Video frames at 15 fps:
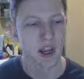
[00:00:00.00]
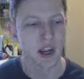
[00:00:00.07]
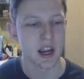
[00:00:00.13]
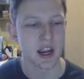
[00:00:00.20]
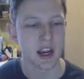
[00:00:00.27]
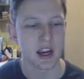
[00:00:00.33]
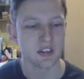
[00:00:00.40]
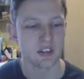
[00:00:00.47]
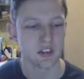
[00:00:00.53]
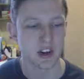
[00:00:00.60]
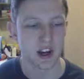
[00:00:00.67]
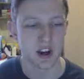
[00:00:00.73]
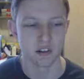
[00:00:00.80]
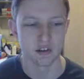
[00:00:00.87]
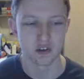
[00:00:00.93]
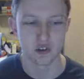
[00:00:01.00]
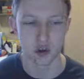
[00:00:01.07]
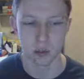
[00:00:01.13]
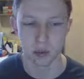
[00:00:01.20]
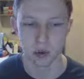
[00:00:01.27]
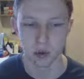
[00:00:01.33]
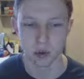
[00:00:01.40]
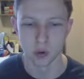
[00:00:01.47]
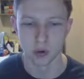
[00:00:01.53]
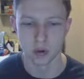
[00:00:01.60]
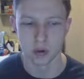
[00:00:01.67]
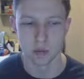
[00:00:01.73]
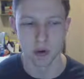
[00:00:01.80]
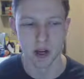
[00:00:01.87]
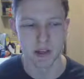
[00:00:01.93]
If you have trouble
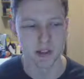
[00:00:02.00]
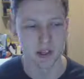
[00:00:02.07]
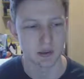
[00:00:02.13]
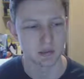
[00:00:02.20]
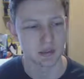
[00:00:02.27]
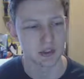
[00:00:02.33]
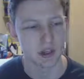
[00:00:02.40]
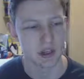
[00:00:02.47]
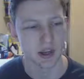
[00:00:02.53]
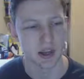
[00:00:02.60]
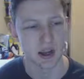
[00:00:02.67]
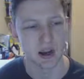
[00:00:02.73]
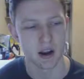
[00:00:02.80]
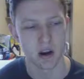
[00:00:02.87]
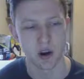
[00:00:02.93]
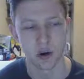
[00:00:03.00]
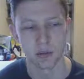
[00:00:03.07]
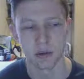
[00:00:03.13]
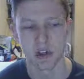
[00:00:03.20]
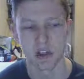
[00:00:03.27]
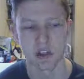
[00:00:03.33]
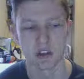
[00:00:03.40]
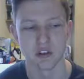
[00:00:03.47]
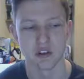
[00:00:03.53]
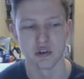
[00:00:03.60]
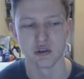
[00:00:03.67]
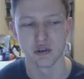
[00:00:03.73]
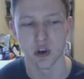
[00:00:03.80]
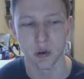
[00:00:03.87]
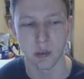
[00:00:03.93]
doing biceps at home, then you can
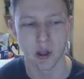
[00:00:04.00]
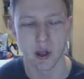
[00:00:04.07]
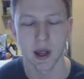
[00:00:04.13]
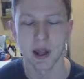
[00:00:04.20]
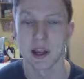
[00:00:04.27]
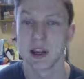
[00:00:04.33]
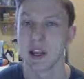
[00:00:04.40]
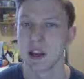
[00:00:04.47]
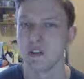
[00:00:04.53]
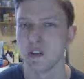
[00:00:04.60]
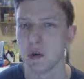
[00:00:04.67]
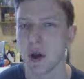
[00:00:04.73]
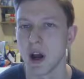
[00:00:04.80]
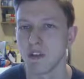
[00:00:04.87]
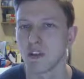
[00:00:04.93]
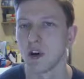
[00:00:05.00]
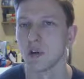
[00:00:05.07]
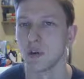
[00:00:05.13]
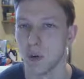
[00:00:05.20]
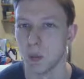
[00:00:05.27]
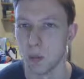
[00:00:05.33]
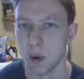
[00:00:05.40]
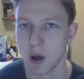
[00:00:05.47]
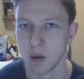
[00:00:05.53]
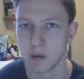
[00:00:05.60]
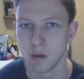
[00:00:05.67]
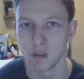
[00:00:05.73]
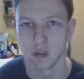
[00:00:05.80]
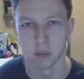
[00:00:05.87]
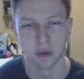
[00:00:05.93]
just drop that. If you have got dumbbells
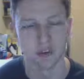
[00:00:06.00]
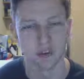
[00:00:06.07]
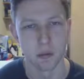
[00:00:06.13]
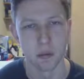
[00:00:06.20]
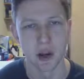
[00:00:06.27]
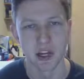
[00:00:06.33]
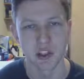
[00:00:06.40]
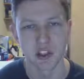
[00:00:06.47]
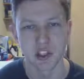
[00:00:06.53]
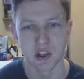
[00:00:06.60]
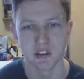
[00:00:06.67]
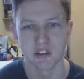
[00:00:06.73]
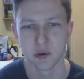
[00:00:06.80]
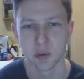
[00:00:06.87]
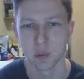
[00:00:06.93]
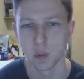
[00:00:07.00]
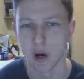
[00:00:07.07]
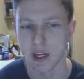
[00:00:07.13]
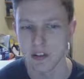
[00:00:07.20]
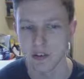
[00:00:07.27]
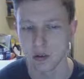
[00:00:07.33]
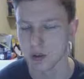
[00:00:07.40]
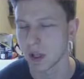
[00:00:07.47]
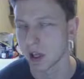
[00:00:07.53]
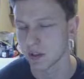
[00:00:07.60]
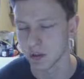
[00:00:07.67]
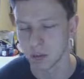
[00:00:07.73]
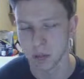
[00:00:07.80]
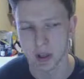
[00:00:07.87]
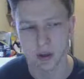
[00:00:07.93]
or some other makeshift weights or
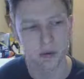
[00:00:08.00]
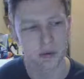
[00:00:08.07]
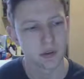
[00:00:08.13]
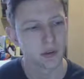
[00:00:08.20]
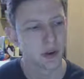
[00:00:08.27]
kettlebells